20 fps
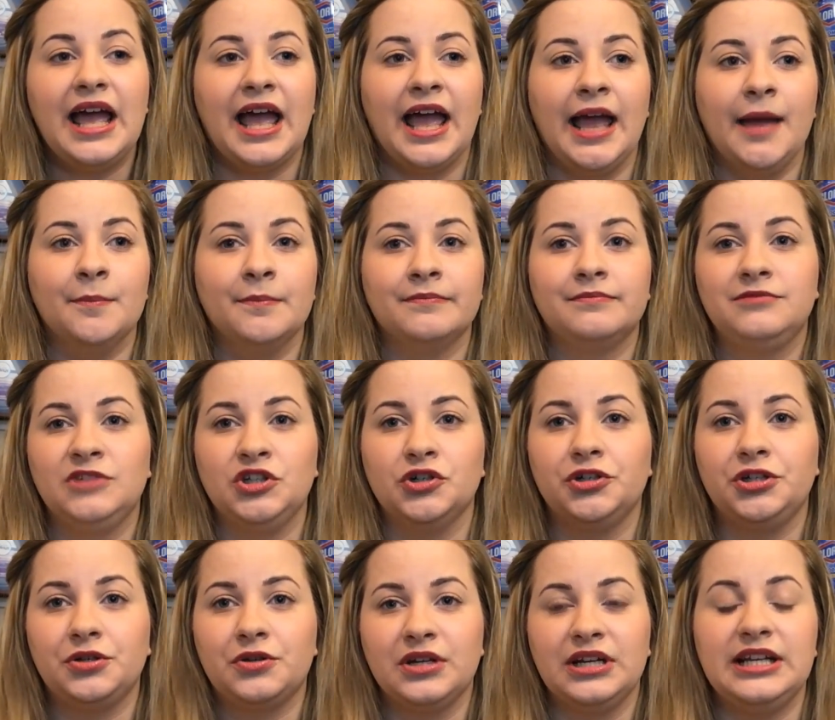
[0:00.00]
You
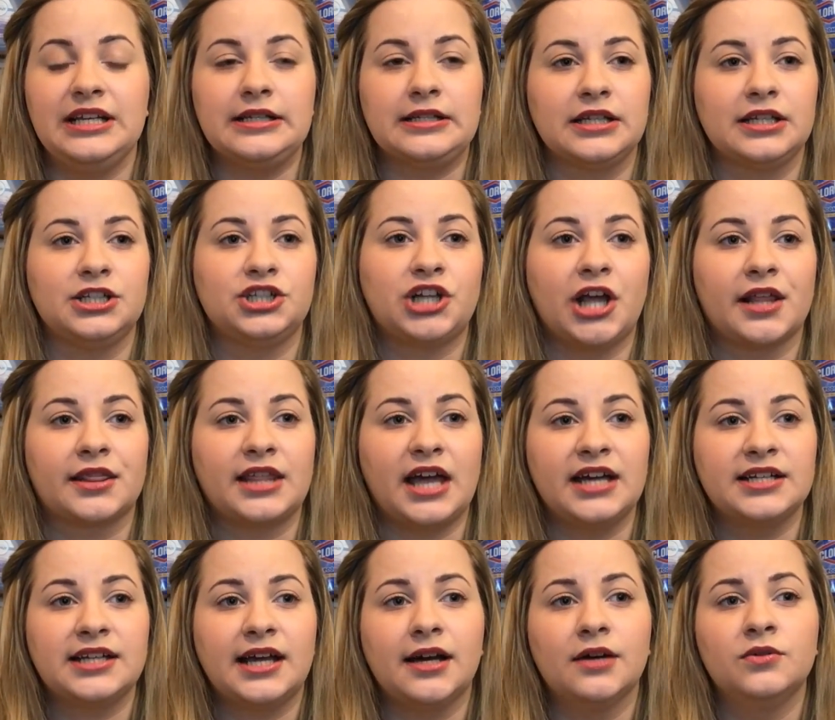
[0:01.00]
know, you can easily check
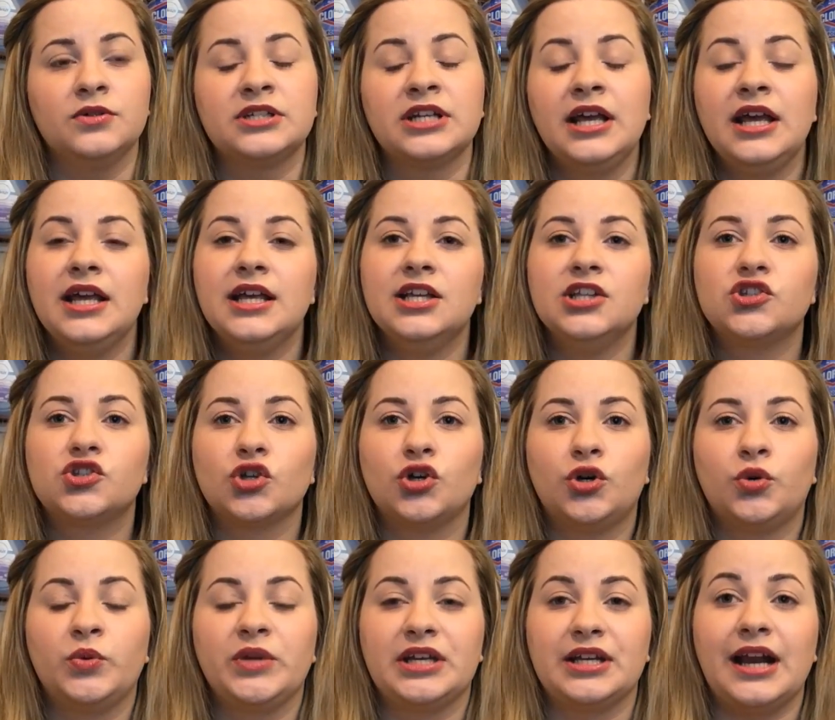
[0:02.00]
that out.
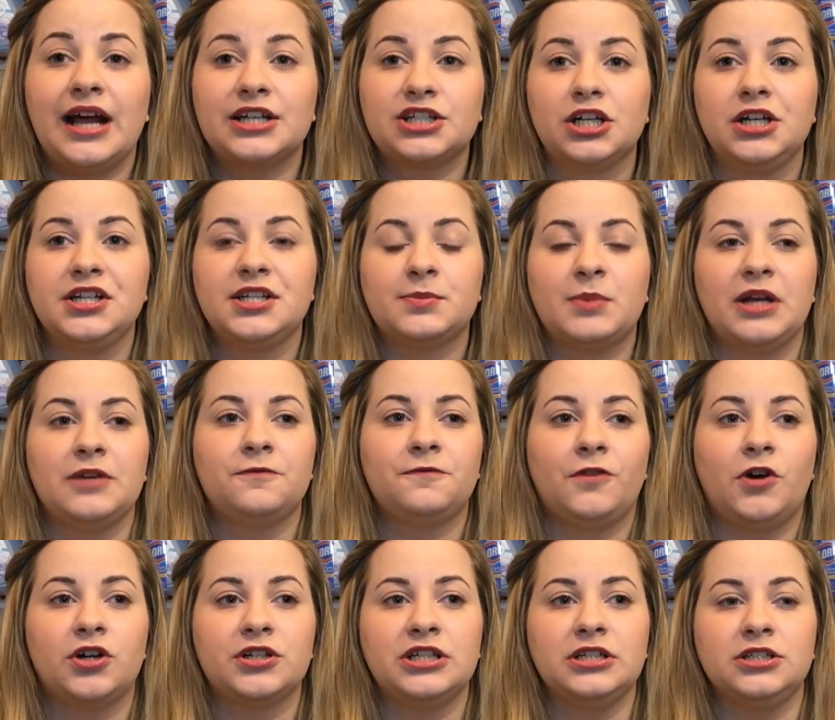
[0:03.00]
So we can actually
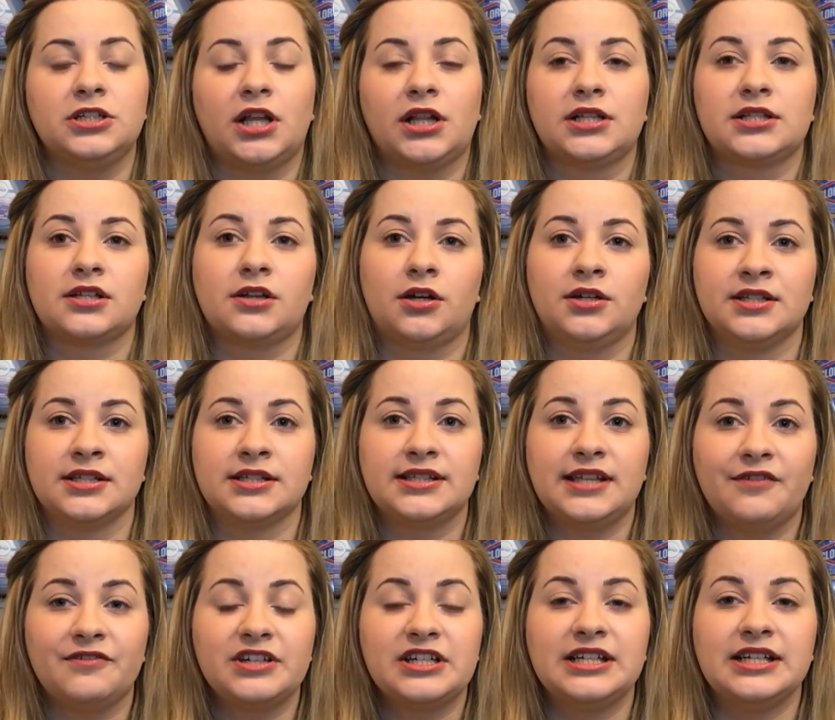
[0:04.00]
spend
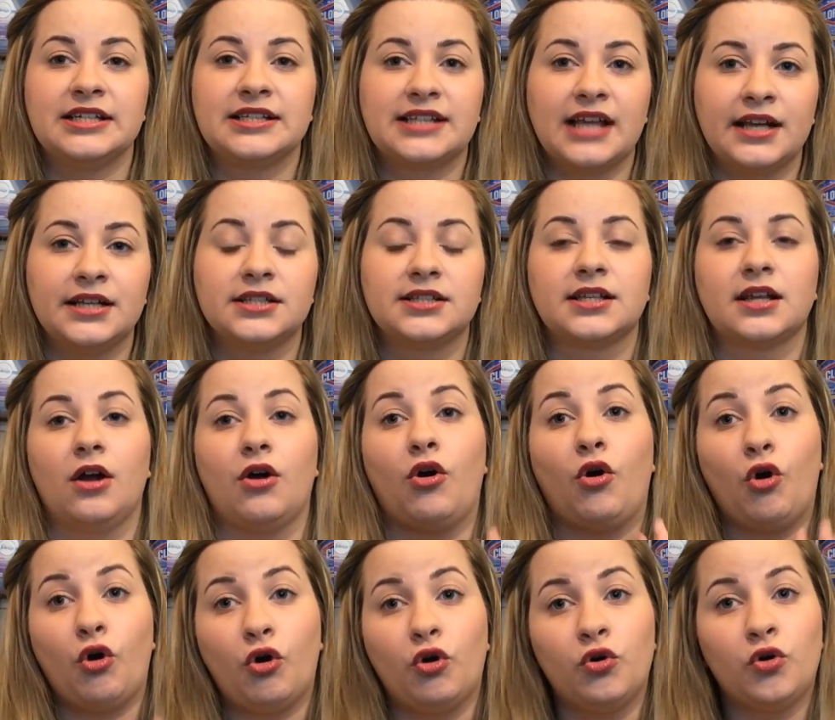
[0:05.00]
$14.70
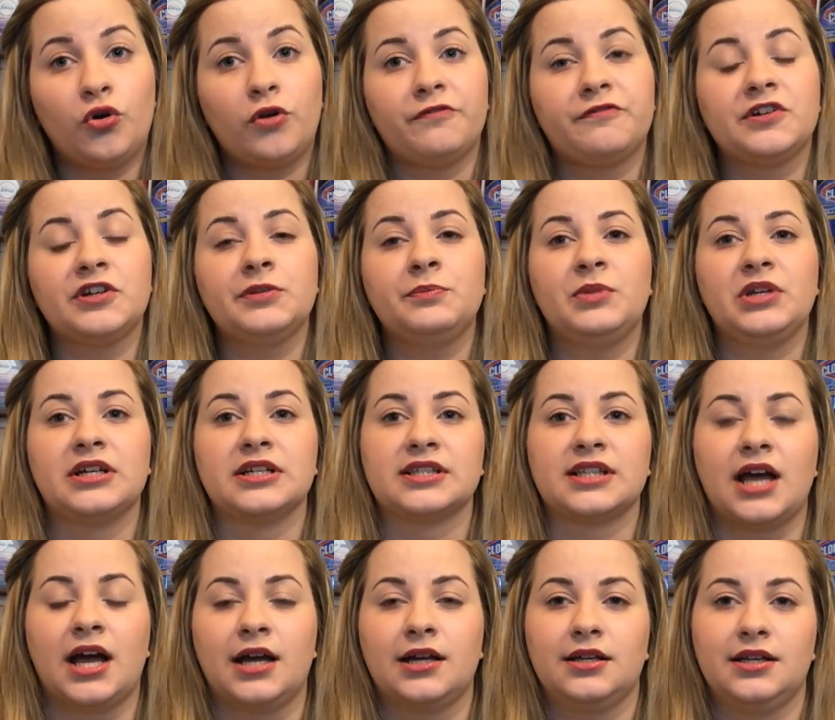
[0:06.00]
or over because
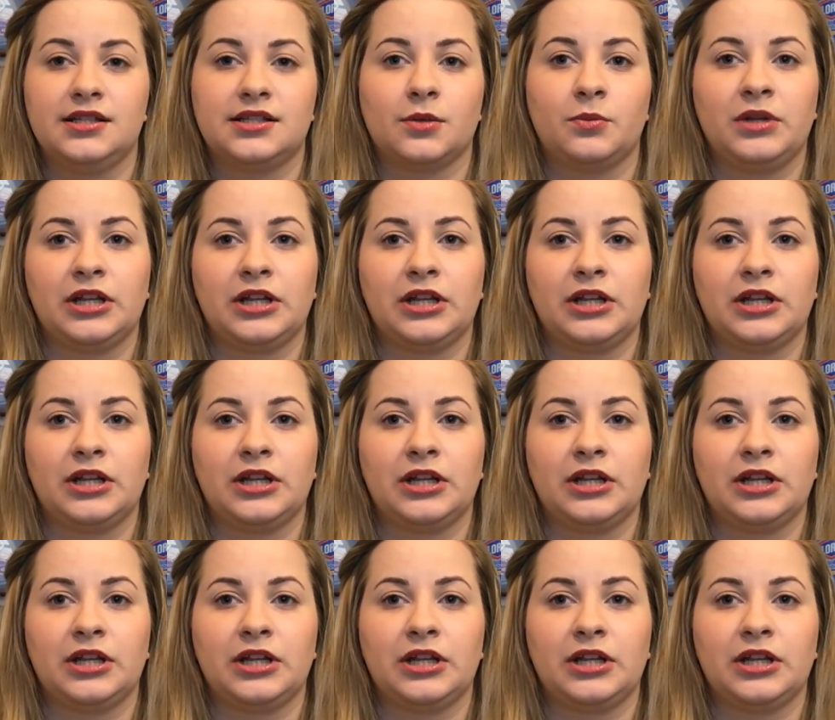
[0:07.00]
that is